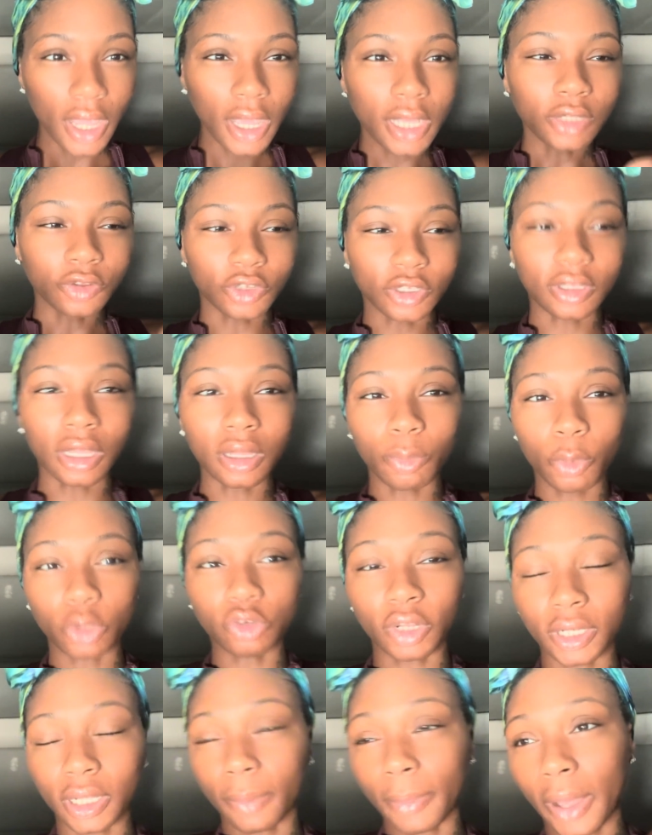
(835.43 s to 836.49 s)
So this other boy
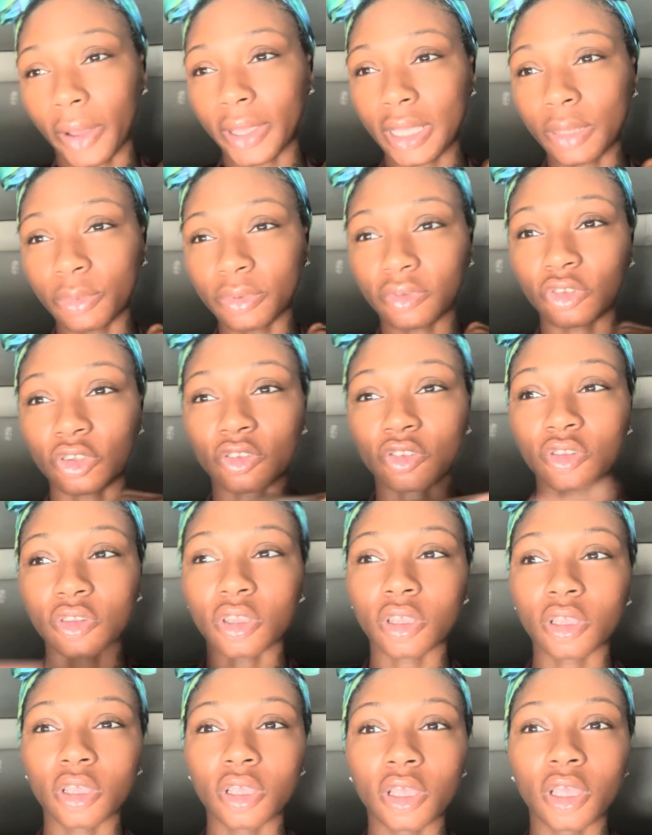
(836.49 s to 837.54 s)
tried to come out, and he was just,
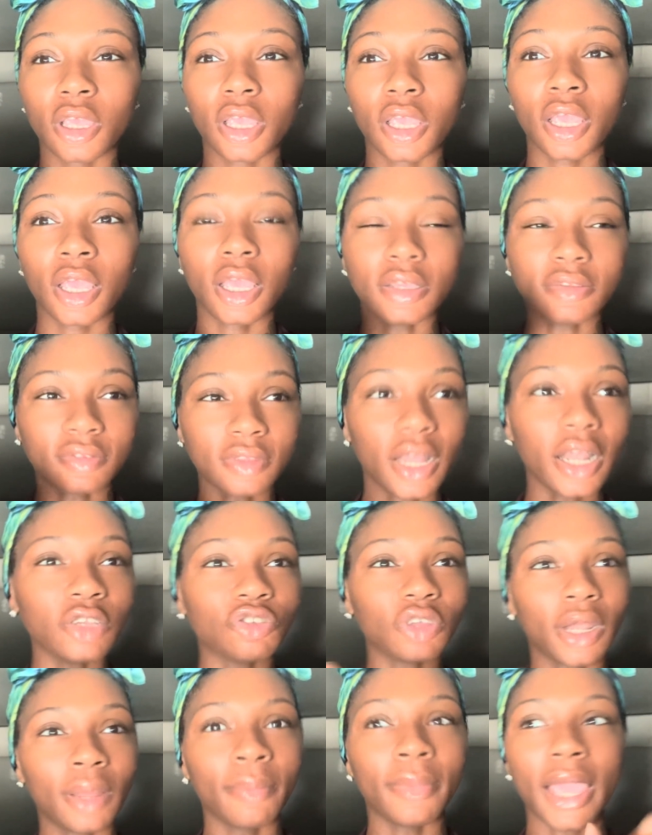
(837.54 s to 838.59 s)
instead of
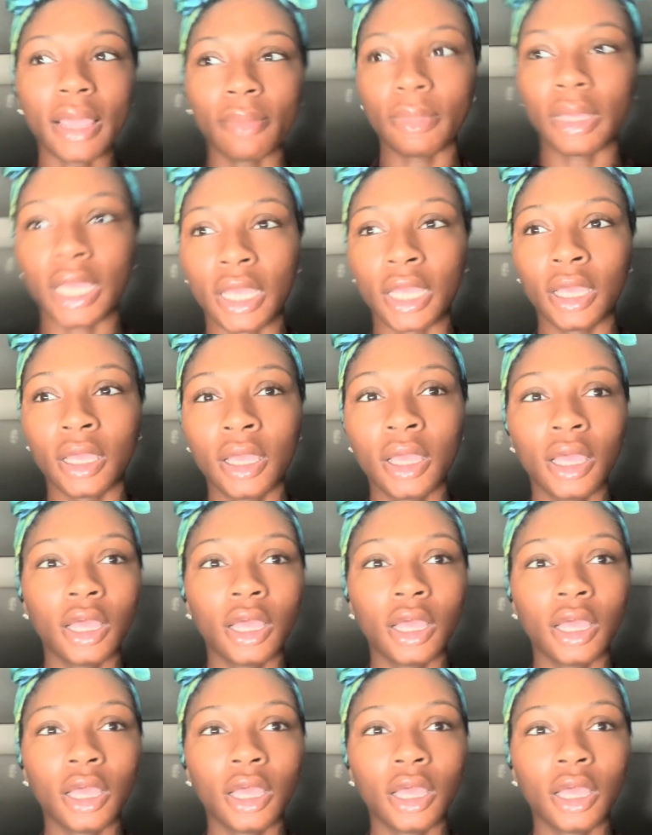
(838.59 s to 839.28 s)
trying to make me